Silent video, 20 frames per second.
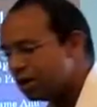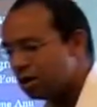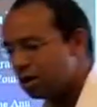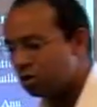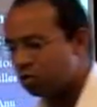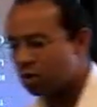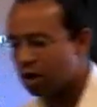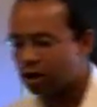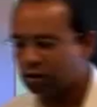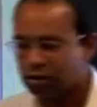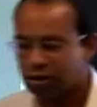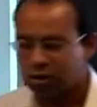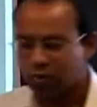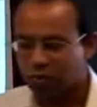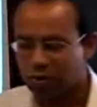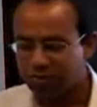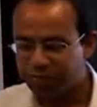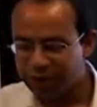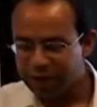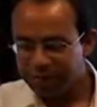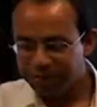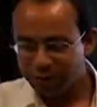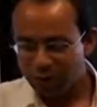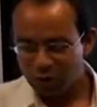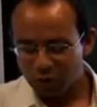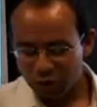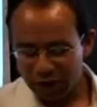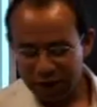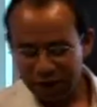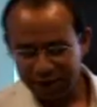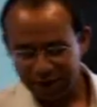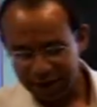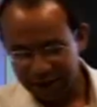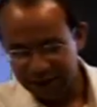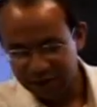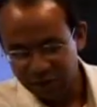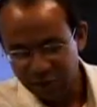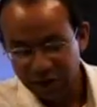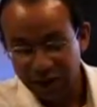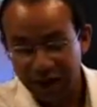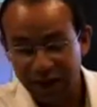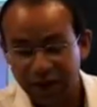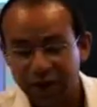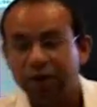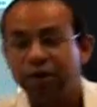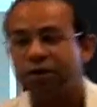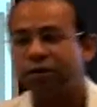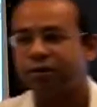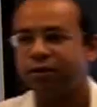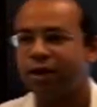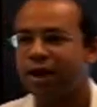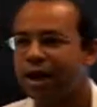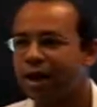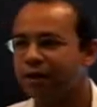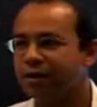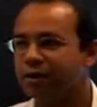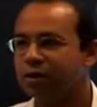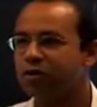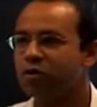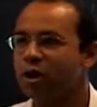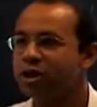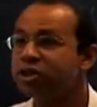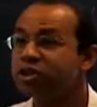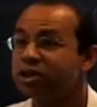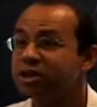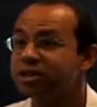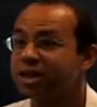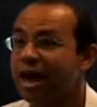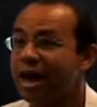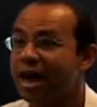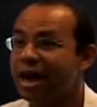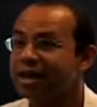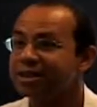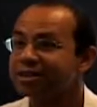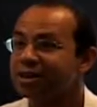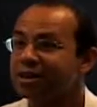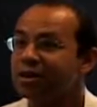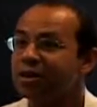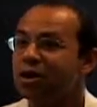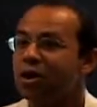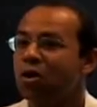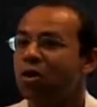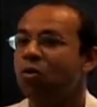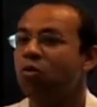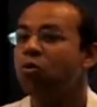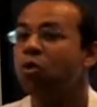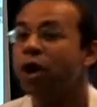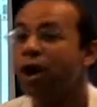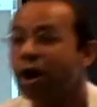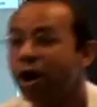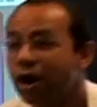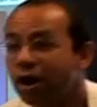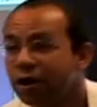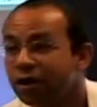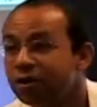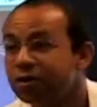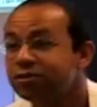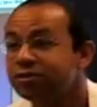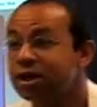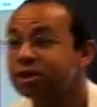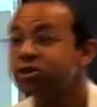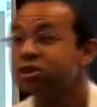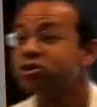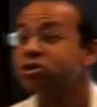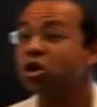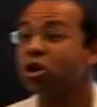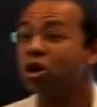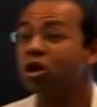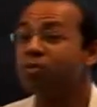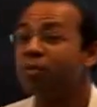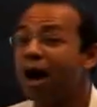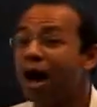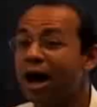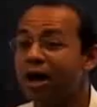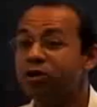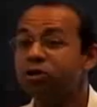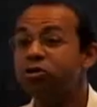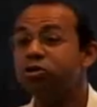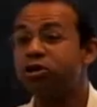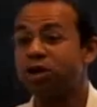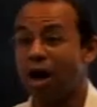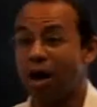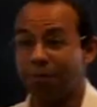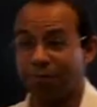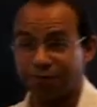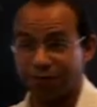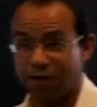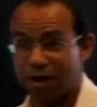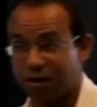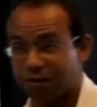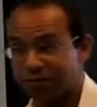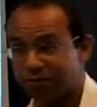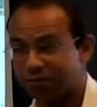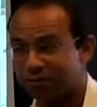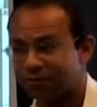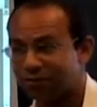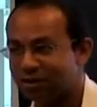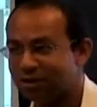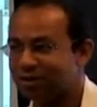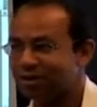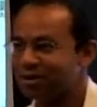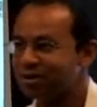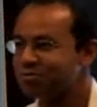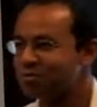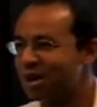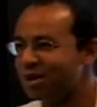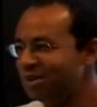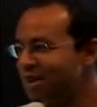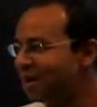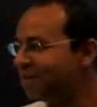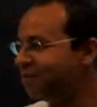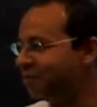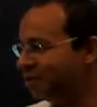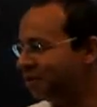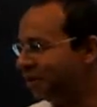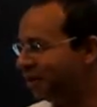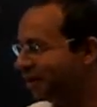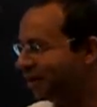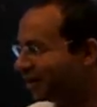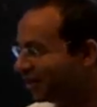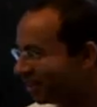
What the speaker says: Well, when people read this, the question is asked, where does the term Anu come from? This is my nephew here.